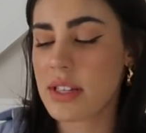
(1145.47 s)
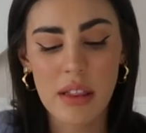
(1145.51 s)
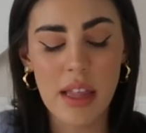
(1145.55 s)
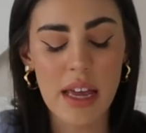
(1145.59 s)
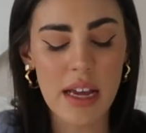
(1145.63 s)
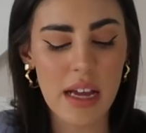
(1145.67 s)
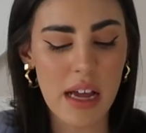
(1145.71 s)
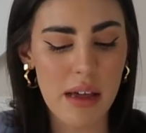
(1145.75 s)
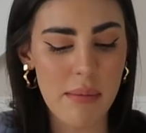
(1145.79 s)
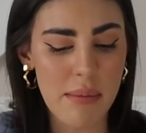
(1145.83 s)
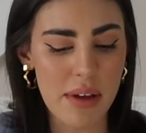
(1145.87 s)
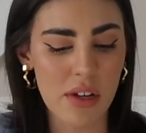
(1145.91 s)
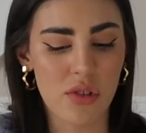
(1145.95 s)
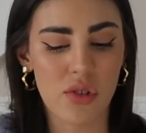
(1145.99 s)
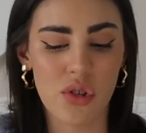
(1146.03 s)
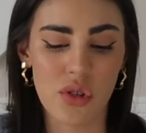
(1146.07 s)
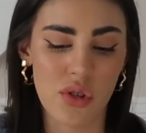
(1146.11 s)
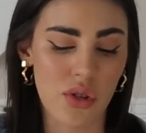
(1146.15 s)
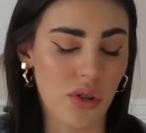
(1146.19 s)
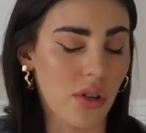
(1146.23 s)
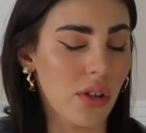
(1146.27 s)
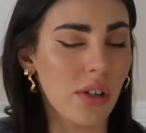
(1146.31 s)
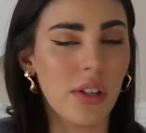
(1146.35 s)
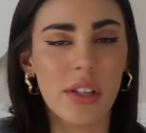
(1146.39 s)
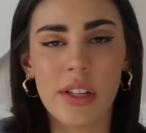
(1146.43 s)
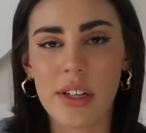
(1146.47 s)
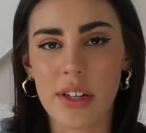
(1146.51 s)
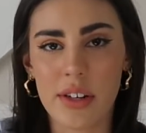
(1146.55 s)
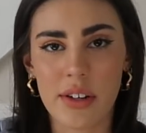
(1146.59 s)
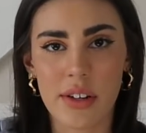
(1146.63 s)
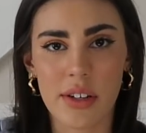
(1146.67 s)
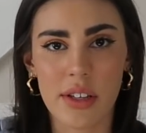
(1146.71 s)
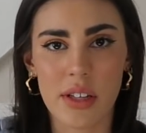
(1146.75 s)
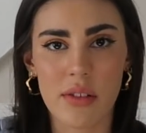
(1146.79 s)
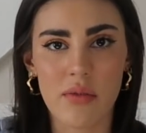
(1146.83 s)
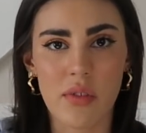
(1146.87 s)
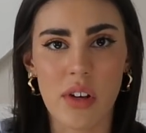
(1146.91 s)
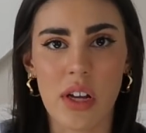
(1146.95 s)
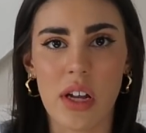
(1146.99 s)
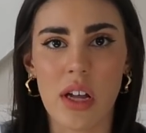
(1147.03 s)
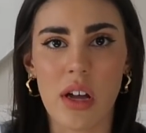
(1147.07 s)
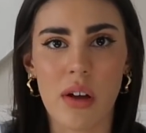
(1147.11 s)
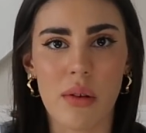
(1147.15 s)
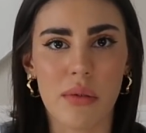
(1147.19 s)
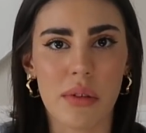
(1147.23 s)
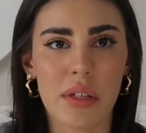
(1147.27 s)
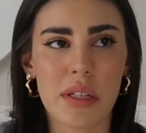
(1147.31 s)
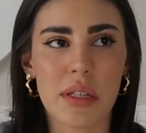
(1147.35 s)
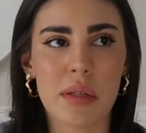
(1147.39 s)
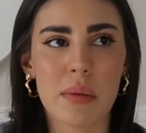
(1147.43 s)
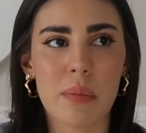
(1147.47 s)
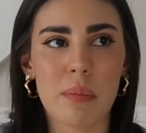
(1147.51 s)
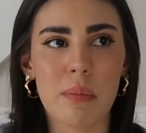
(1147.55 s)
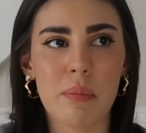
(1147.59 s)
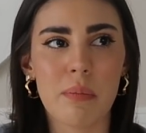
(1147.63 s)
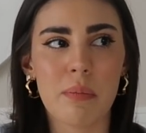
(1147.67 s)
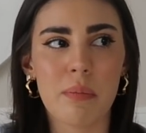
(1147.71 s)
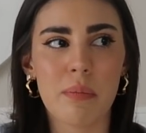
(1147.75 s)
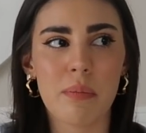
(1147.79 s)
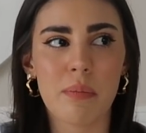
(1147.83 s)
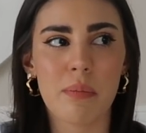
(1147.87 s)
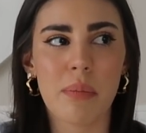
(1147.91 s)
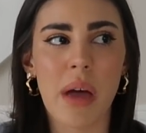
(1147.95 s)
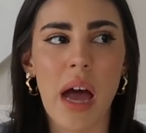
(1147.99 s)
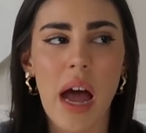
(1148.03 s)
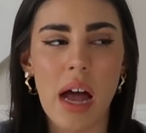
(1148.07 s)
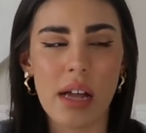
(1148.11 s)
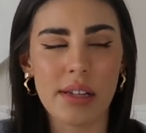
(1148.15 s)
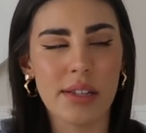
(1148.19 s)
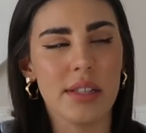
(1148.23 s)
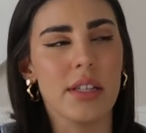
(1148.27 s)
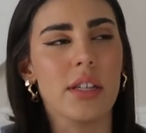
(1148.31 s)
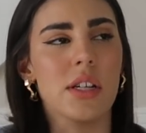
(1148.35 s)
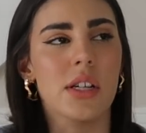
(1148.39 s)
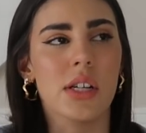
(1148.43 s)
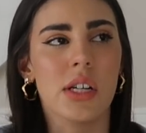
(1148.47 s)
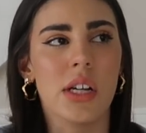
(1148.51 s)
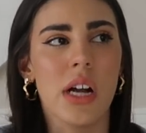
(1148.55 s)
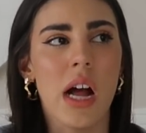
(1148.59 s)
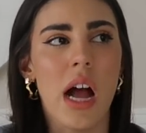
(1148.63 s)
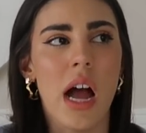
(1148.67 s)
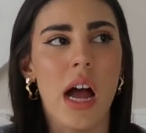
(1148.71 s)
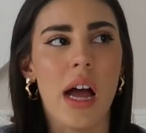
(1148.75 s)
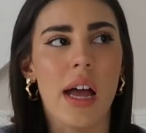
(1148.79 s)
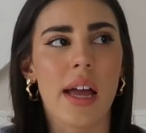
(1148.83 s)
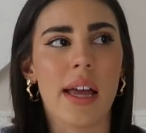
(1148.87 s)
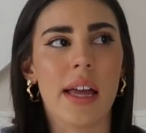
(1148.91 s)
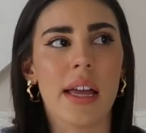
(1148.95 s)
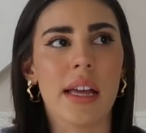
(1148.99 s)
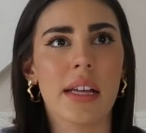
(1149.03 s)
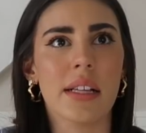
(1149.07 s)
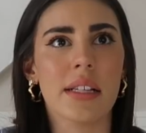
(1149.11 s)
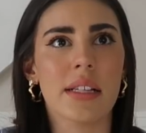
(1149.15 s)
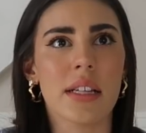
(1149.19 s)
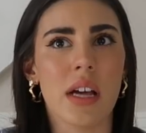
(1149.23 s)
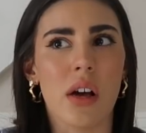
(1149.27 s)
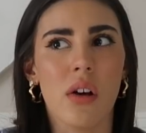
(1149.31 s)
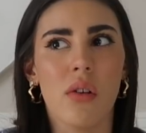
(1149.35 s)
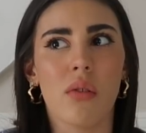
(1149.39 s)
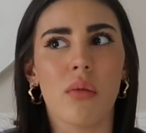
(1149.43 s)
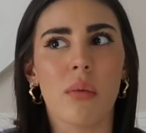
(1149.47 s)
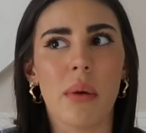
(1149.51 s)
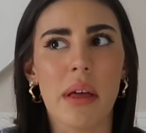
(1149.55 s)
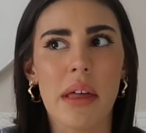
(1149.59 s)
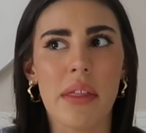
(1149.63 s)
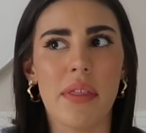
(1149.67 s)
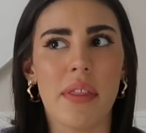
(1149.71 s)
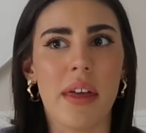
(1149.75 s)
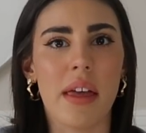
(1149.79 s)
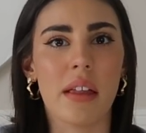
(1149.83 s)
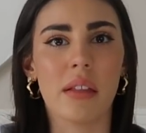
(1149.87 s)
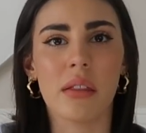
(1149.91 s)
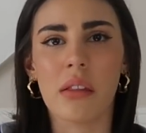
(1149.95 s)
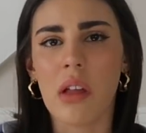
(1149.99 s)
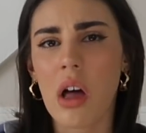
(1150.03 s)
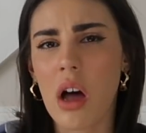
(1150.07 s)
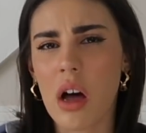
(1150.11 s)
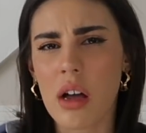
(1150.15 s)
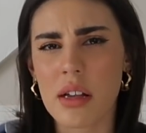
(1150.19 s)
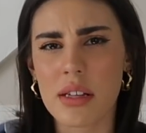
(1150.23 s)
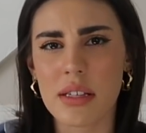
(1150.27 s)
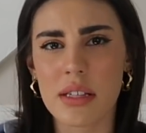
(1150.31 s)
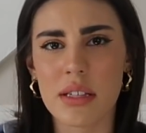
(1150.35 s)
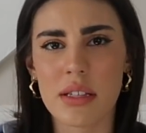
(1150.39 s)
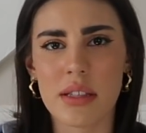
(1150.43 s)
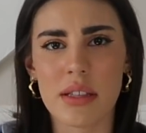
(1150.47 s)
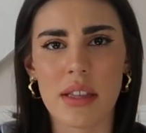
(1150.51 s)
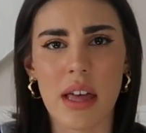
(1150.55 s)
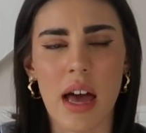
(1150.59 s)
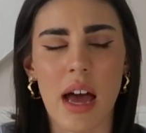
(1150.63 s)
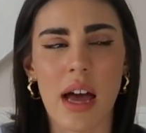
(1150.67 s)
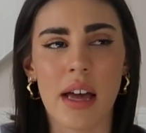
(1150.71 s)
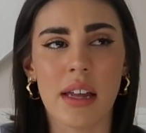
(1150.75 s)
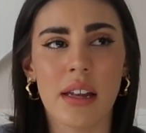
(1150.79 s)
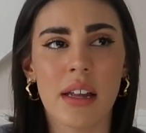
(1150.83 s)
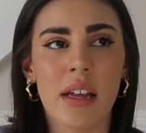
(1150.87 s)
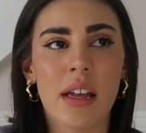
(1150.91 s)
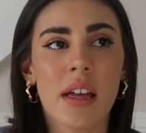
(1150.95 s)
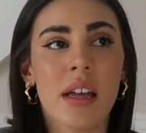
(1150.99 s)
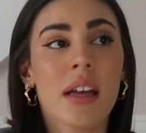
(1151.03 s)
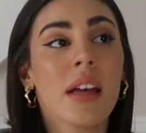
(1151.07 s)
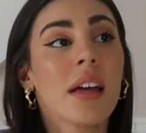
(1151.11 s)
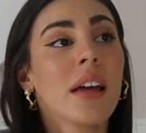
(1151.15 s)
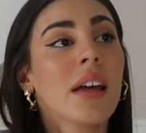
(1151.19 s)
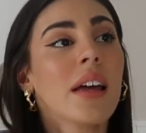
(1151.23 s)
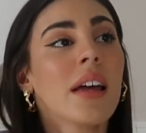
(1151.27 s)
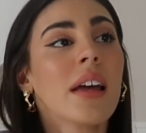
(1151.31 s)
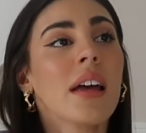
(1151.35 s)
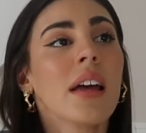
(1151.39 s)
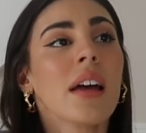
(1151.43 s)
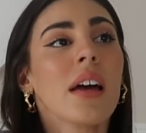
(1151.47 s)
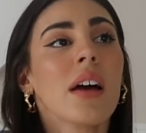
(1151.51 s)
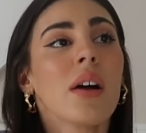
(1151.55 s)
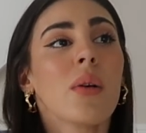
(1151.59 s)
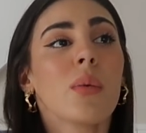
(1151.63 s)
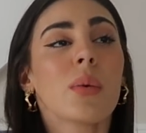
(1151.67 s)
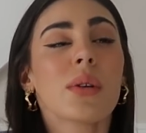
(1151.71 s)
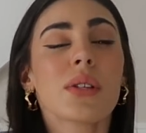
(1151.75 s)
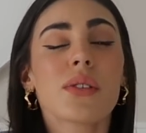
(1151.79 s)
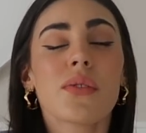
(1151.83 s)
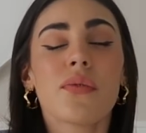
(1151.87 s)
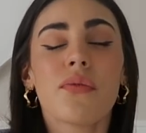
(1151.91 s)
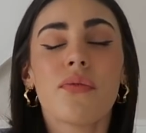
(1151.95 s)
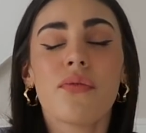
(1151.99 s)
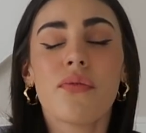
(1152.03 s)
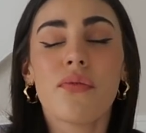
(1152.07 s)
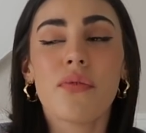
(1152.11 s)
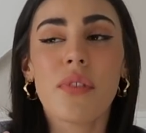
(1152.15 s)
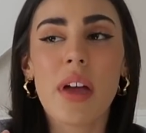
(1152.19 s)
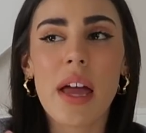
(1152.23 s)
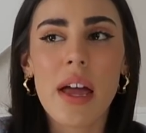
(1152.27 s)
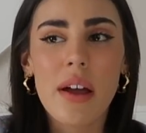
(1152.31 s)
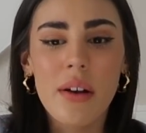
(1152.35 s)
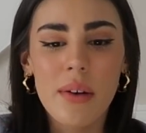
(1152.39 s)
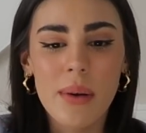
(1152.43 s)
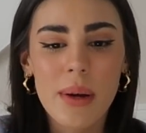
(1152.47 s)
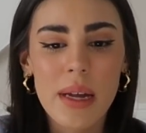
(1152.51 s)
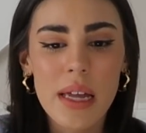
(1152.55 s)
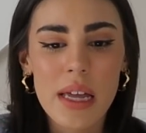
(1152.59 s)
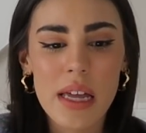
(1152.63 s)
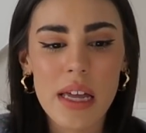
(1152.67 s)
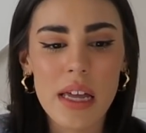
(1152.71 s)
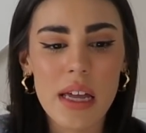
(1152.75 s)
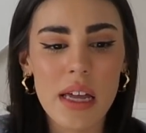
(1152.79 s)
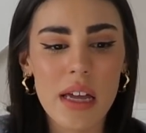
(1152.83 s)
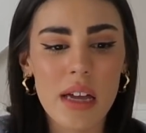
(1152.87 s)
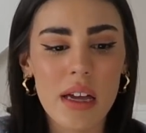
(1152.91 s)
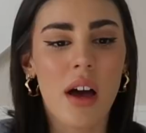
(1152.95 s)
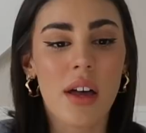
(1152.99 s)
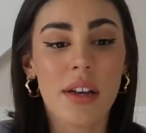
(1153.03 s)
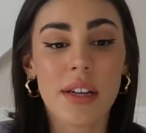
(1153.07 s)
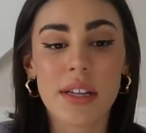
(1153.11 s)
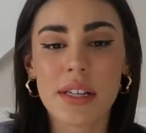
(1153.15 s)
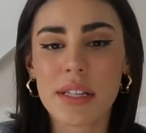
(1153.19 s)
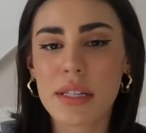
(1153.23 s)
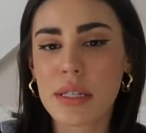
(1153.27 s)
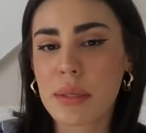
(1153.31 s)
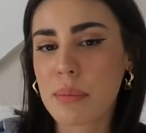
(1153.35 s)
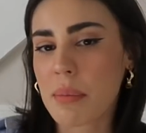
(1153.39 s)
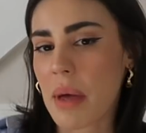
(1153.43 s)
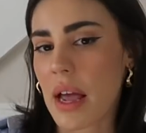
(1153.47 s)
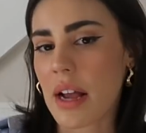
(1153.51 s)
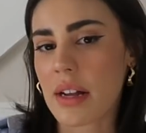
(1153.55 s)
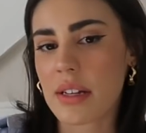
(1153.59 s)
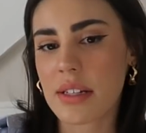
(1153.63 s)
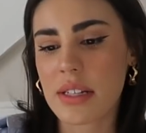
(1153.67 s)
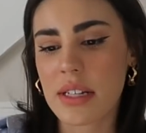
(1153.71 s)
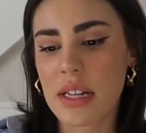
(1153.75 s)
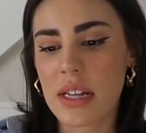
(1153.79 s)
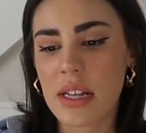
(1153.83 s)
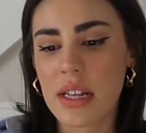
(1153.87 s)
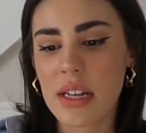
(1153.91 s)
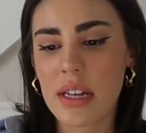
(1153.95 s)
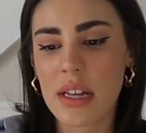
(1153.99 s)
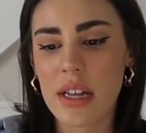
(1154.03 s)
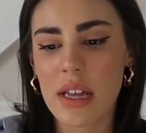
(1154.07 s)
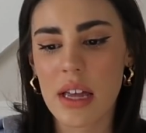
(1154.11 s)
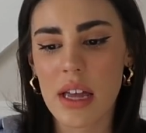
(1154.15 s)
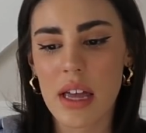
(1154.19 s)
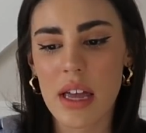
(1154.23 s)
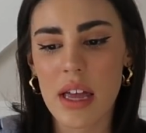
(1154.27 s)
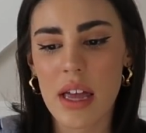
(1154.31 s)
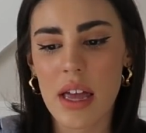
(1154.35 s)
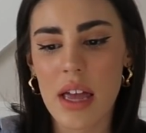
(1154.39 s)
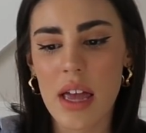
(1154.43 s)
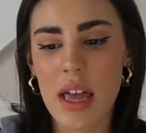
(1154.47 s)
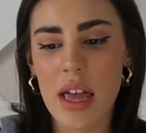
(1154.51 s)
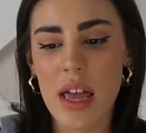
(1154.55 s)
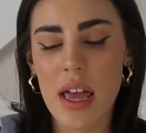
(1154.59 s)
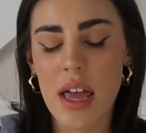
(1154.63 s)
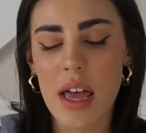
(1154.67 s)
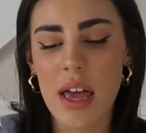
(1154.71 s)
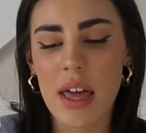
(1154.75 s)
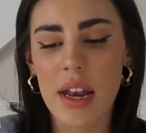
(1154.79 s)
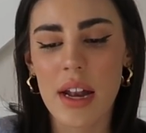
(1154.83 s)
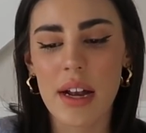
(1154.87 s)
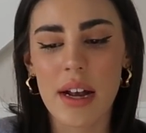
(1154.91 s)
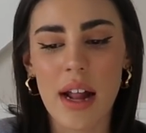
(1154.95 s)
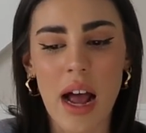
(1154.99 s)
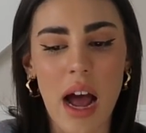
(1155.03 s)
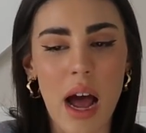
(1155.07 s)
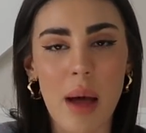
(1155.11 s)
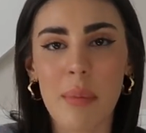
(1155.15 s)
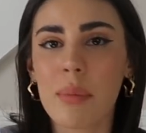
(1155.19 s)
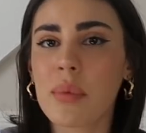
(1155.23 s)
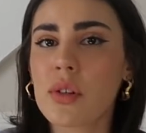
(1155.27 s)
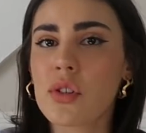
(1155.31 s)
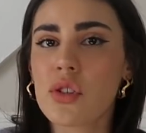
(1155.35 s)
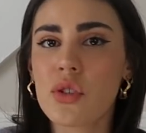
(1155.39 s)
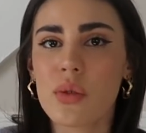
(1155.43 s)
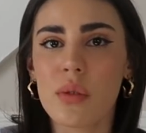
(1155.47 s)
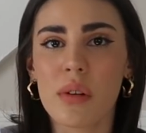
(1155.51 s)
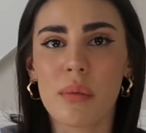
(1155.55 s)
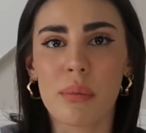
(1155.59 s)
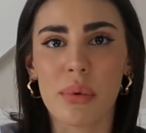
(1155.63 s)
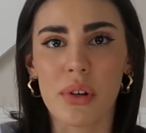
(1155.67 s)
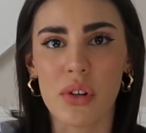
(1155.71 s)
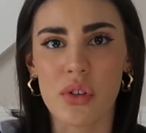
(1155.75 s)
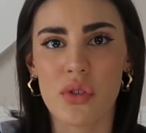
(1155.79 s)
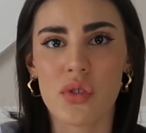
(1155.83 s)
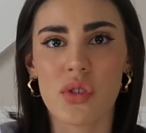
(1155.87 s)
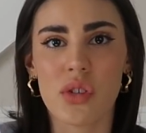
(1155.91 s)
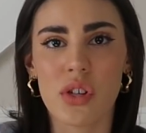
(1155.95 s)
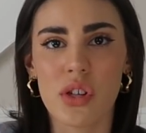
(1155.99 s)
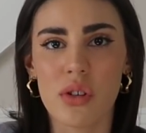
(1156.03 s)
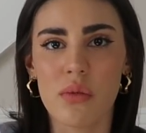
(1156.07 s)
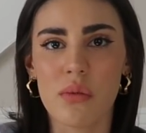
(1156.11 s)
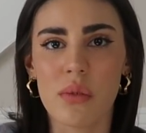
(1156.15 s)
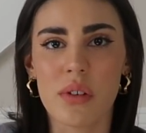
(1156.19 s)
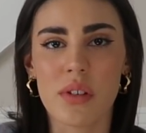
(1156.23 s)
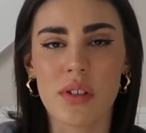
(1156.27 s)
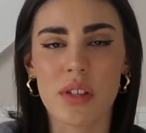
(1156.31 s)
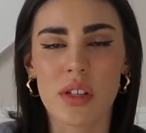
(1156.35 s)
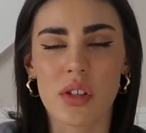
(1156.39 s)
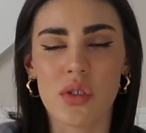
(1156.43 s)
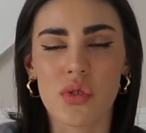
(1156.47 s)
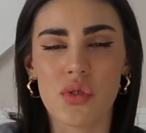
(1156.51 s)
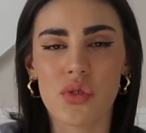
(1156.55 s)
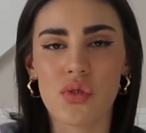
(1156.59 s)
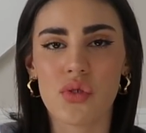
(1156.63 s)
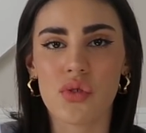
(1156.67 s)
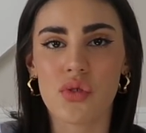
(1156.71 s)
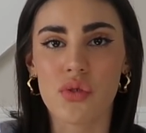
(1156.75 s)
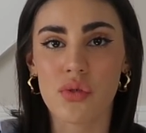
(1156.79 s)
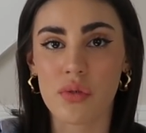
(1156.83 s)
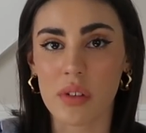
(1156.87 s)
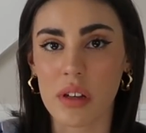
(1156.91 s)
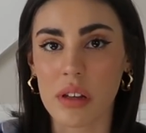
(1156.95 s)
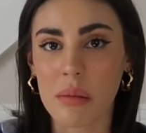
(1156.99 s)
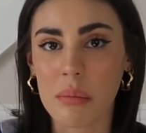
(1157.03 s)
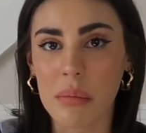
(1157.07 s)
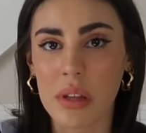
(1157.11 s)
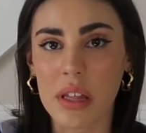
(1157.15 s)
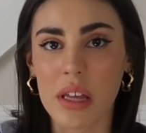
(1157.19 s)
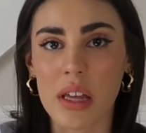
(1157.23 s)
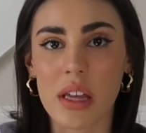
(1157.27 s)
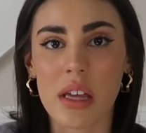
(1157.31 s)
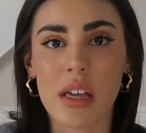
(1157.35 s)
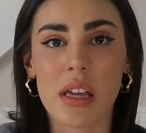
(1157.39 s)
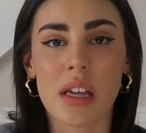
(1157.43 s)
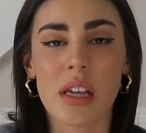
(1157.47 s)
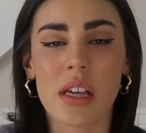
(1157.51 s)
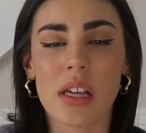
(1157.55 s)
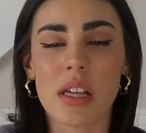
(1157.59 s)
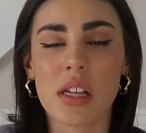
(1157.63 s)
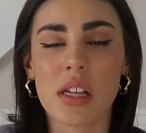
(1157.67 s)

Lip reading: Like I mentioned earlier in the video, this past year I dealt with a loss that was very unexpected, and it happened to a person who was extremely